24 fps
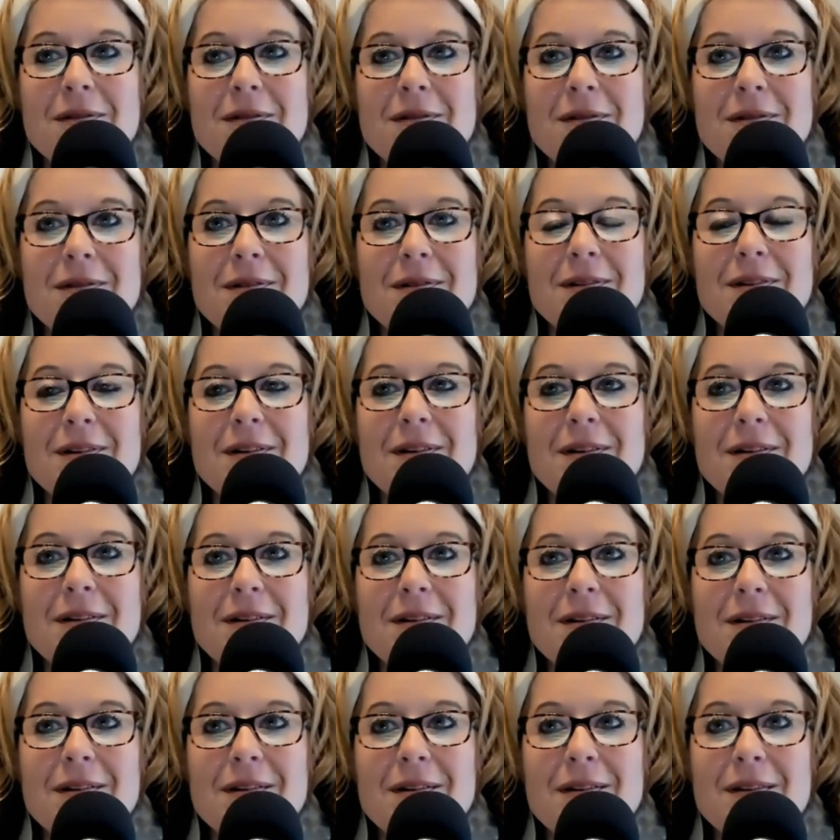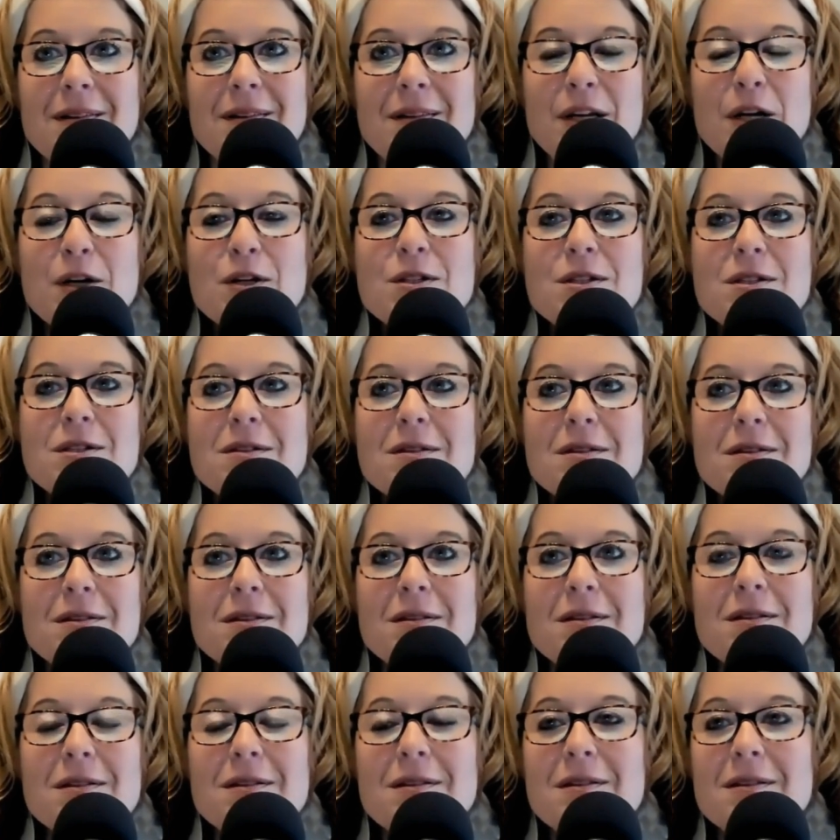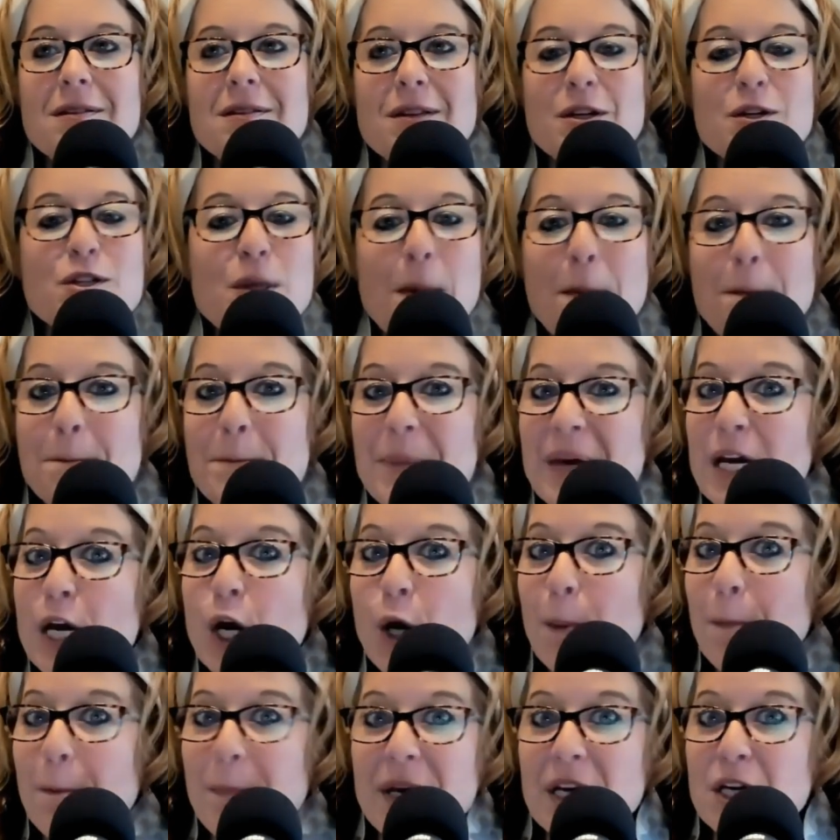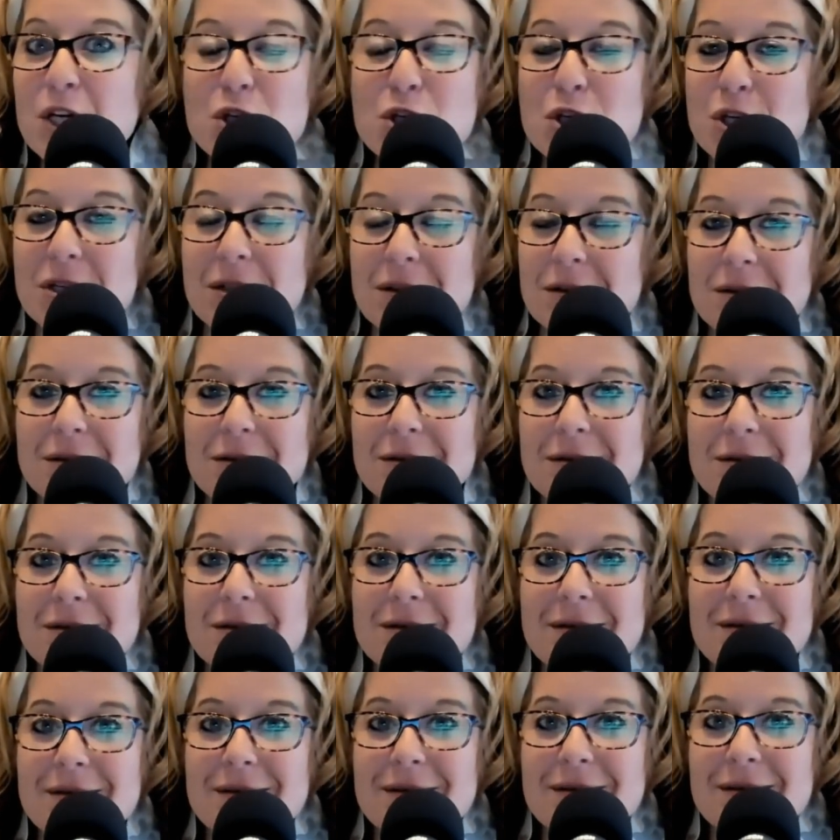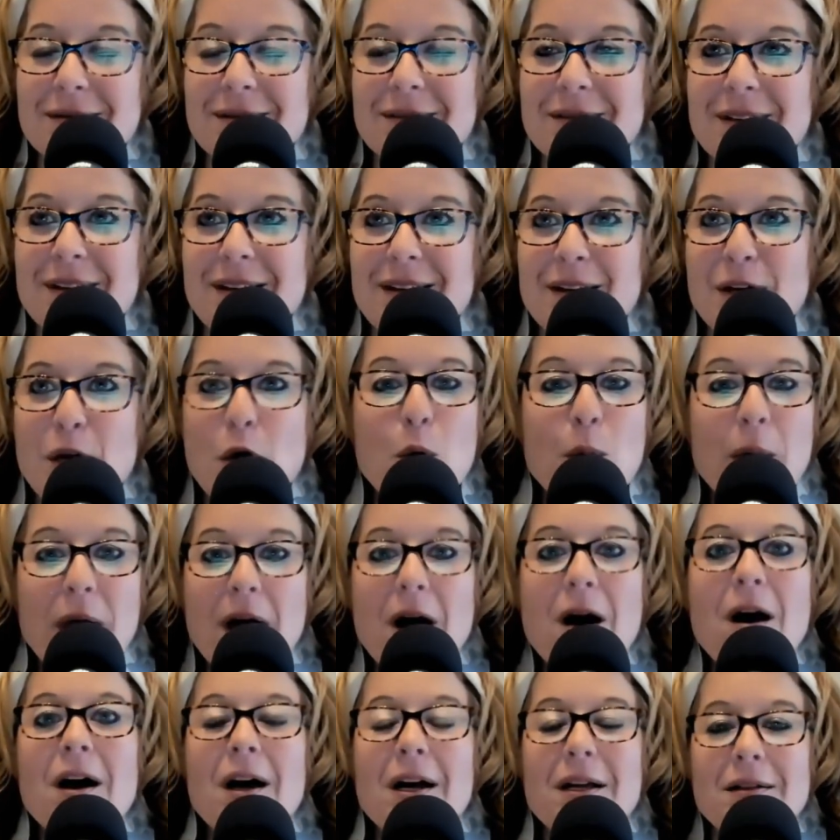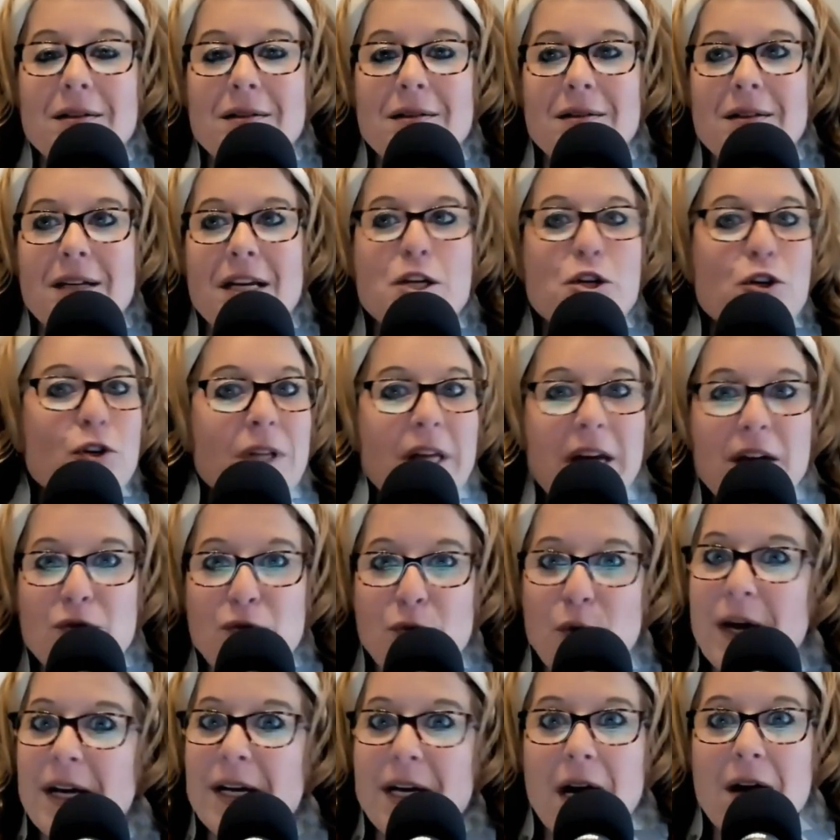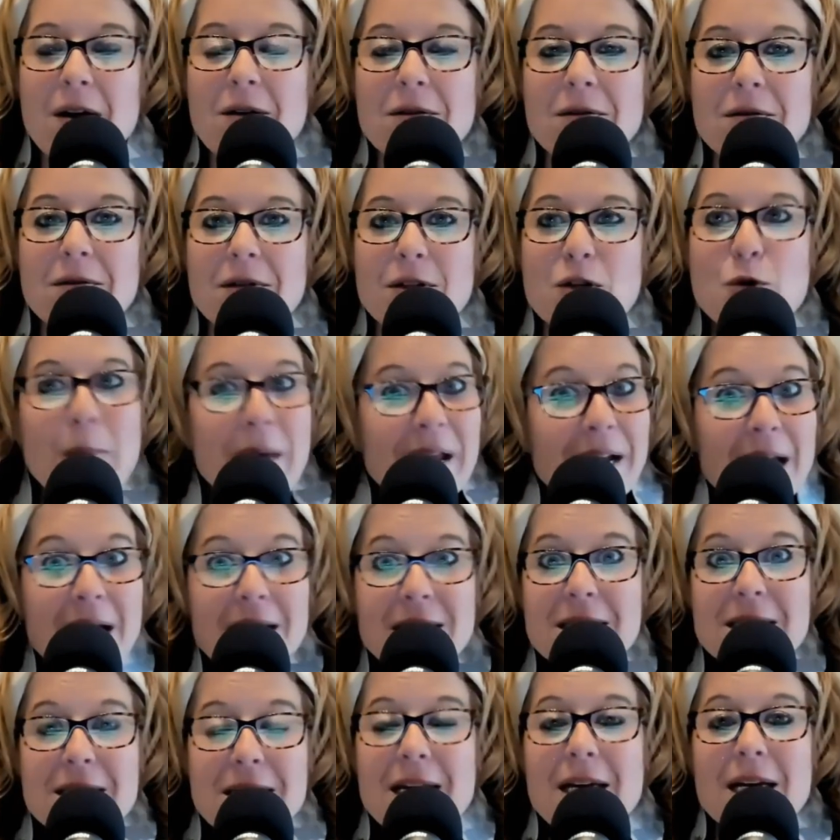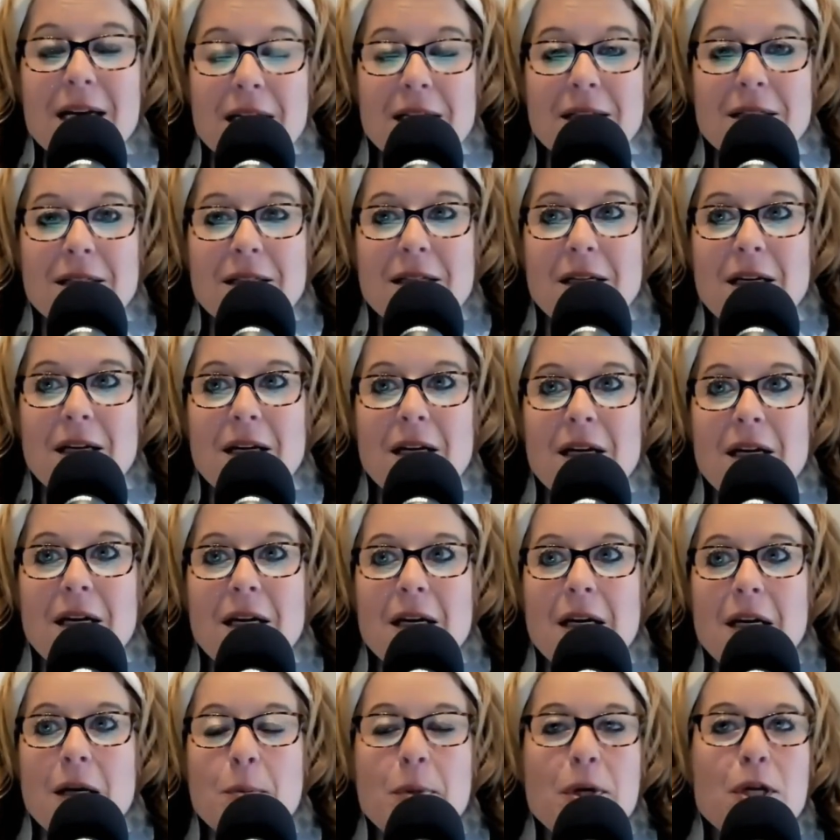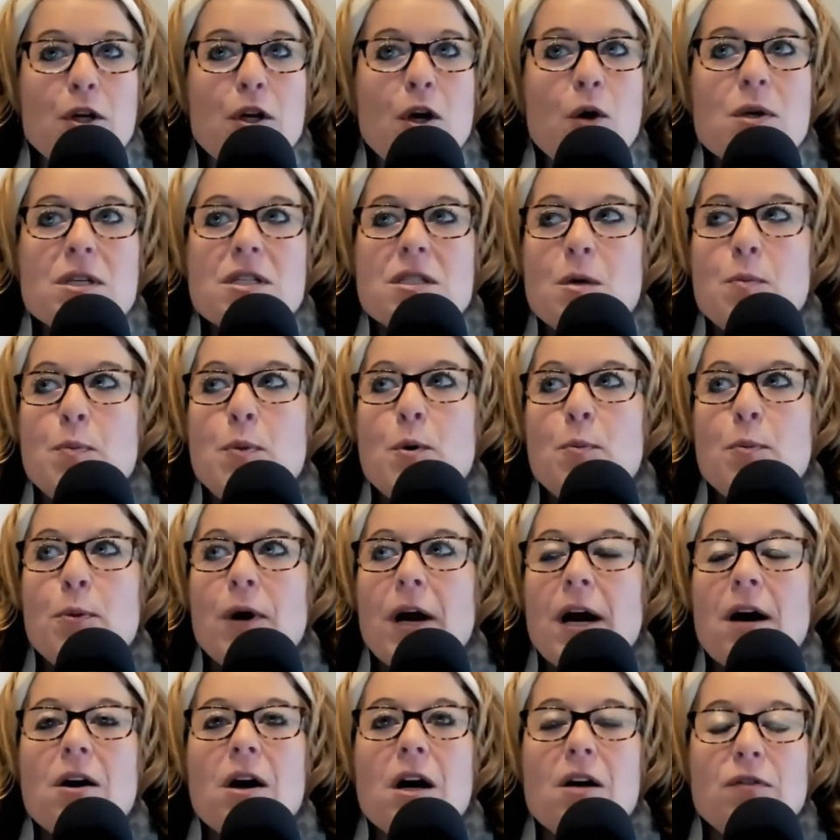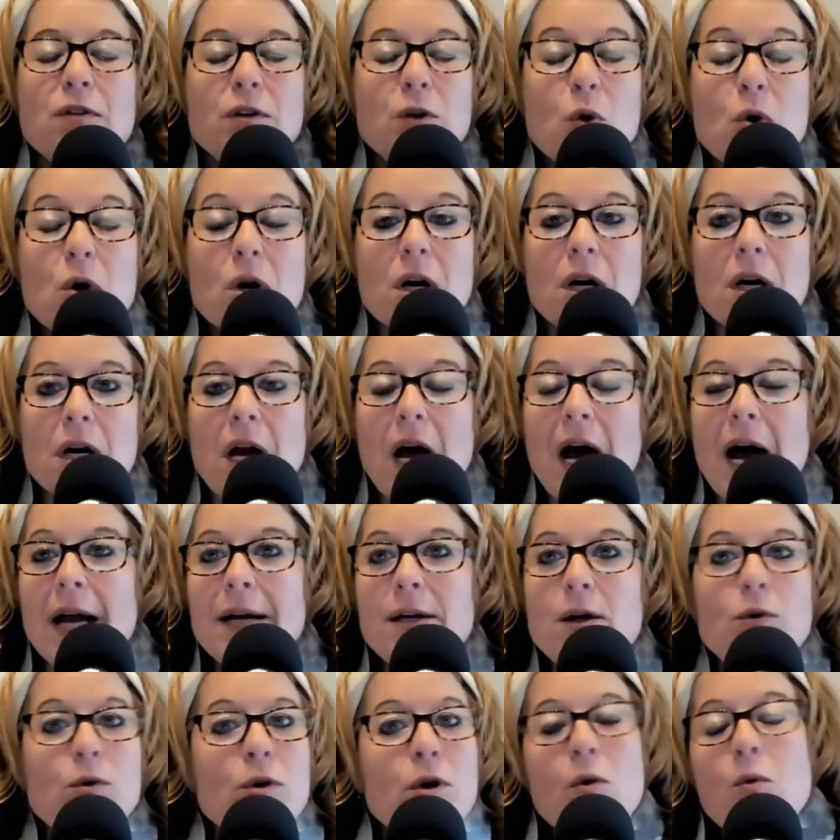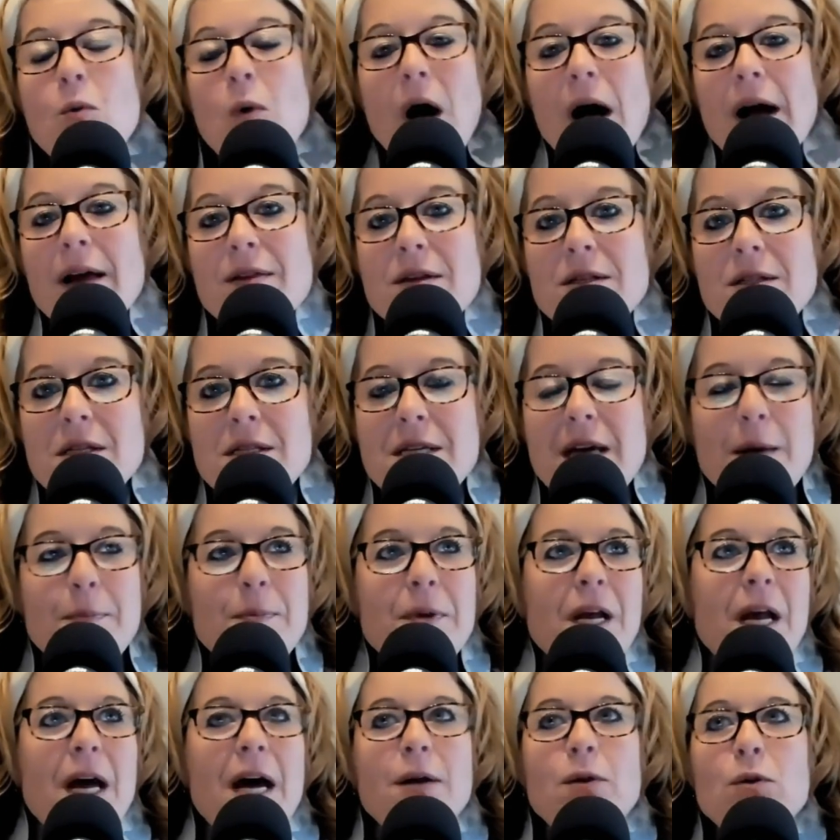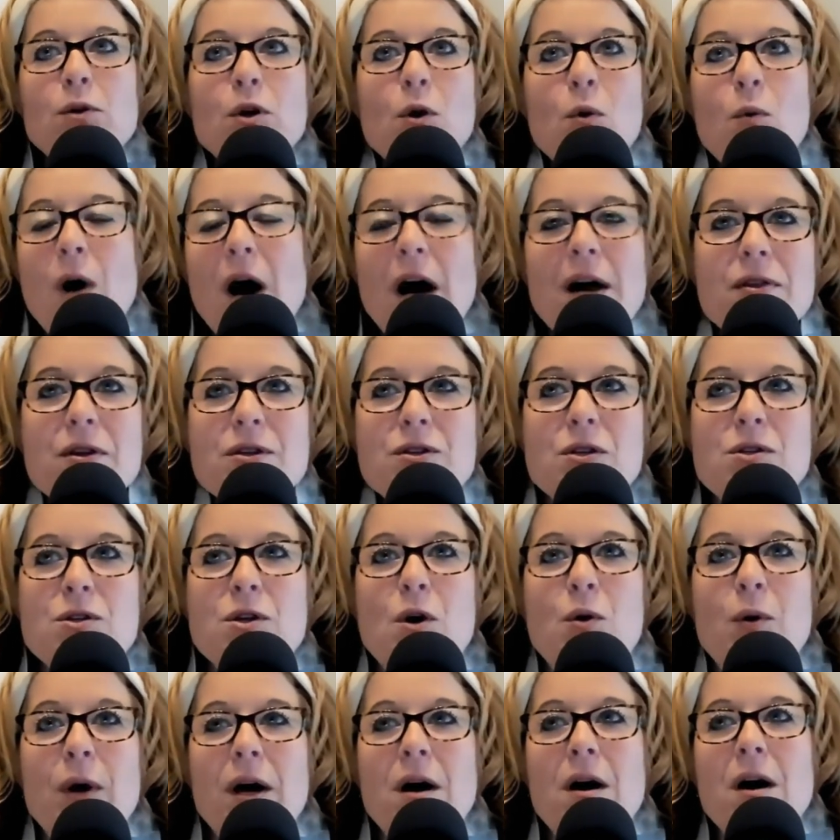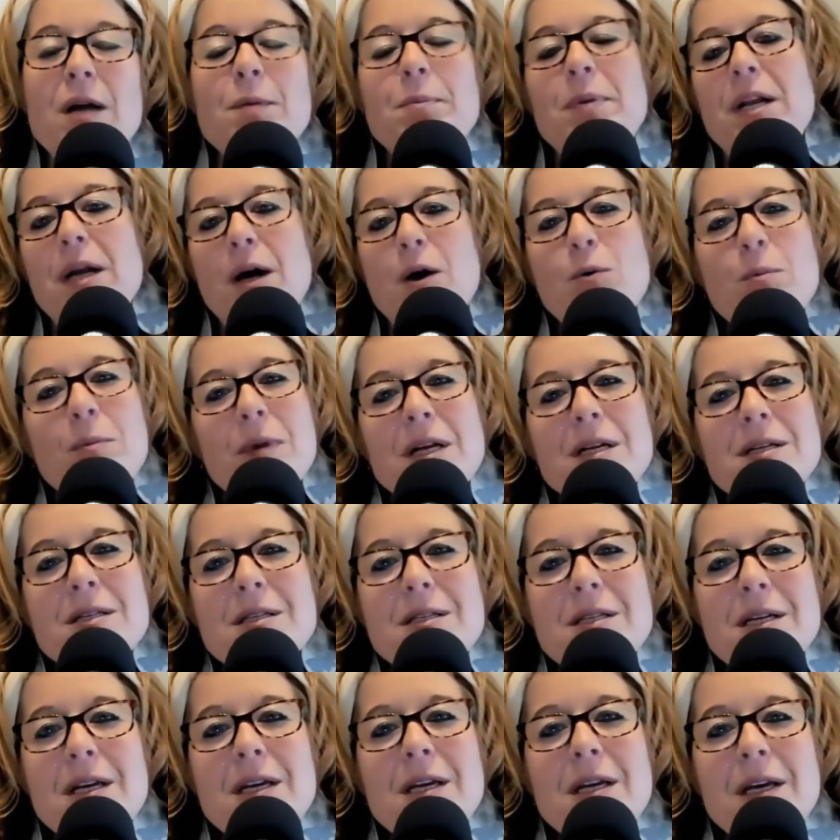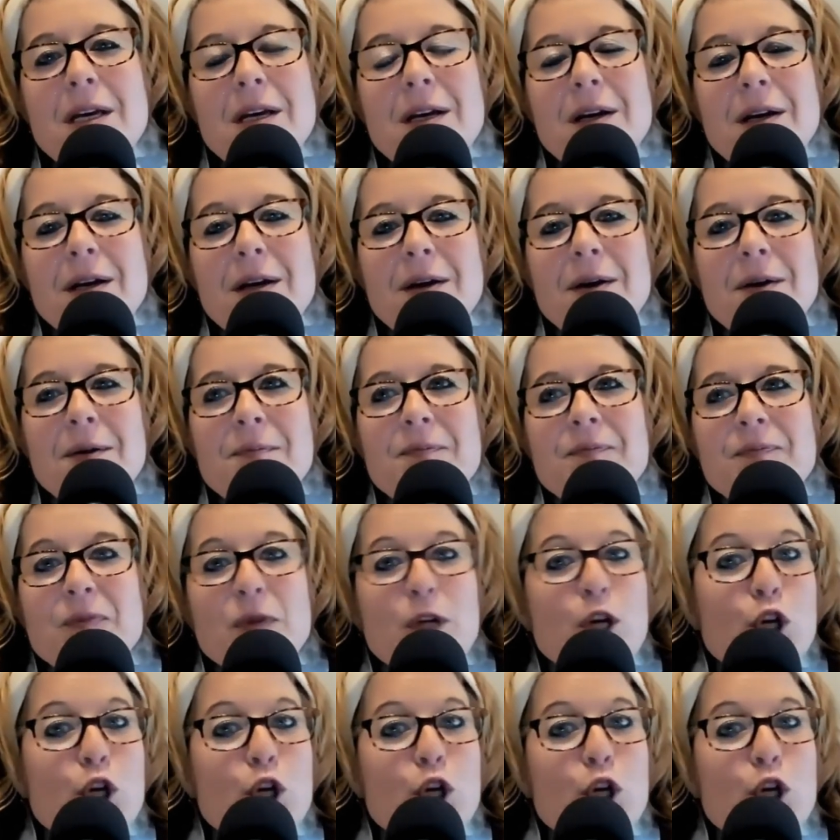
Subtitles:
There's a bigger picture going on in your life right now. You may not see it, but a simple prayer of, Lord, I don't know why this is happening. I don't know why this is going on, but help me to see you in it.